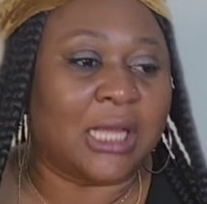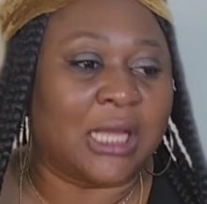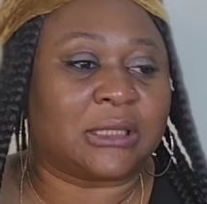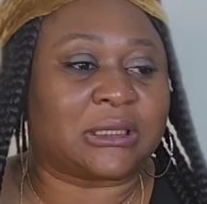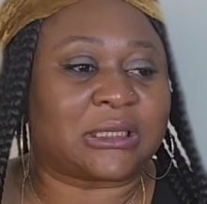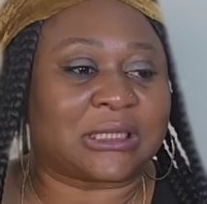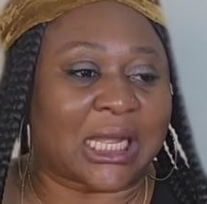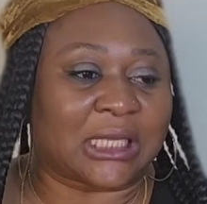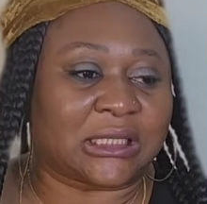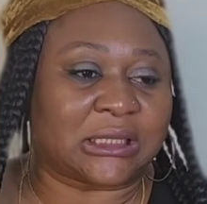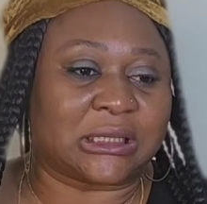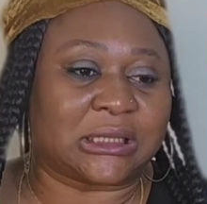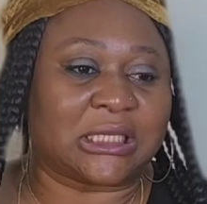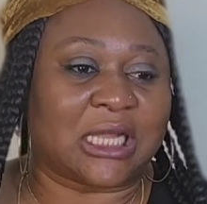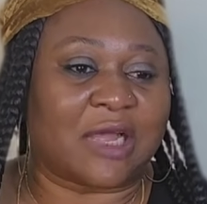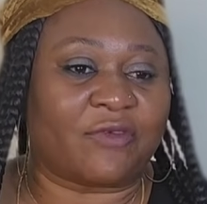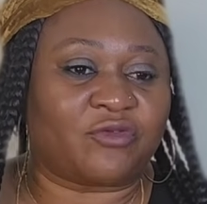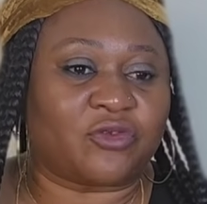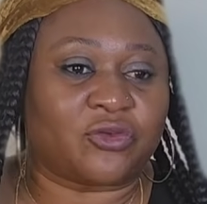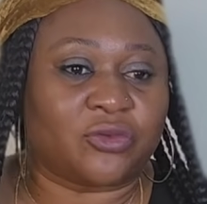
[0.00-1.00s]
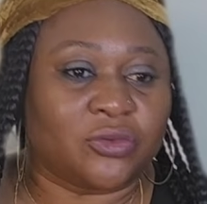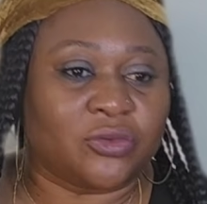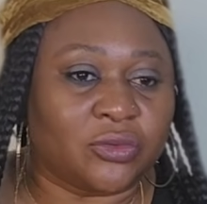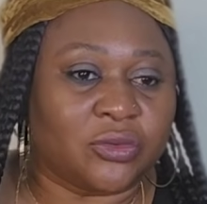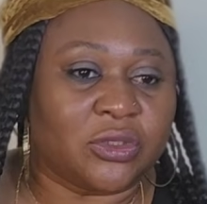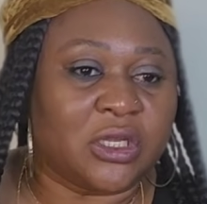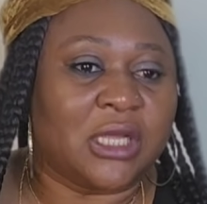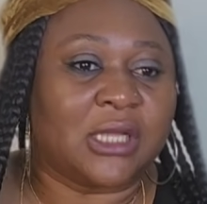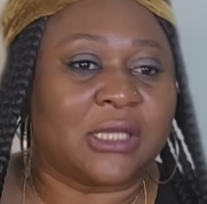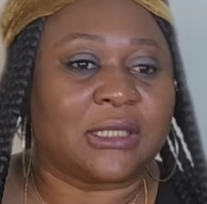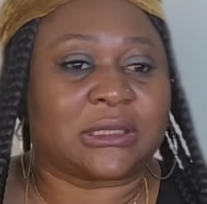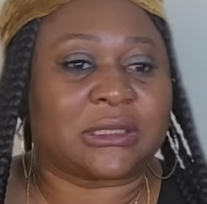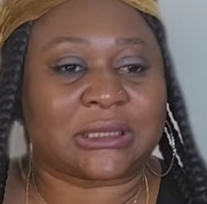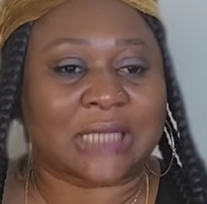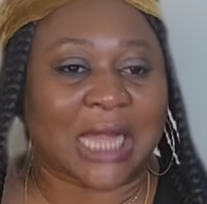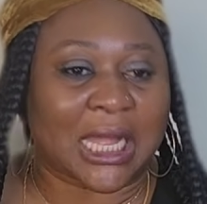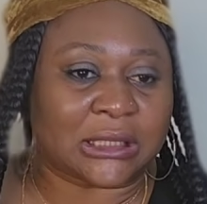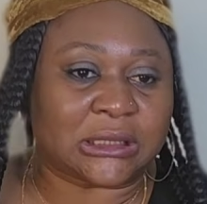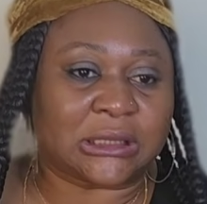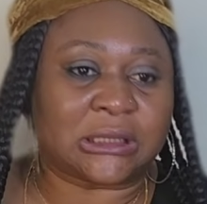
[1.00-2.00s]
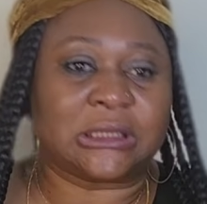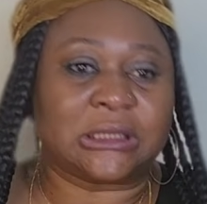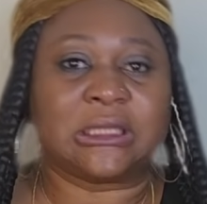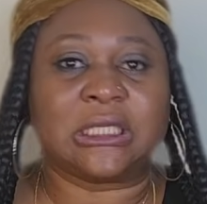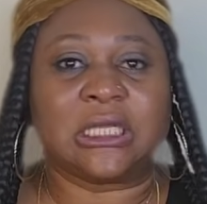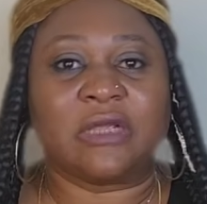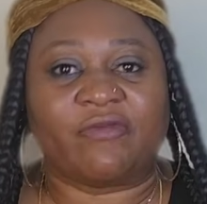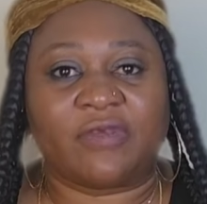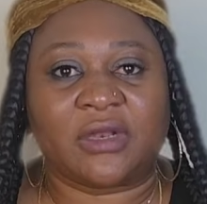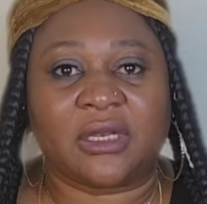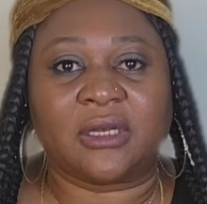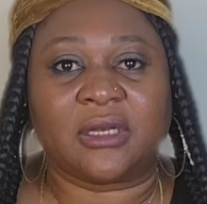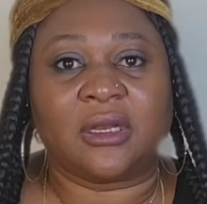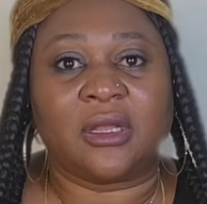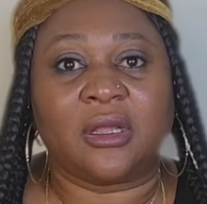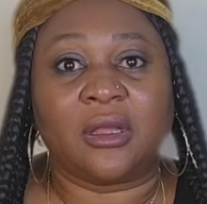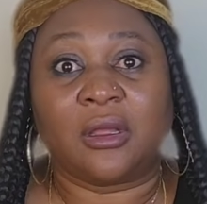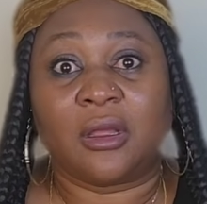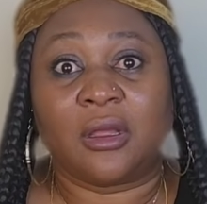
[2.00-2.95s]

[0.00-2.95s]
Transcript: starch in the afternoon, starch in the evening.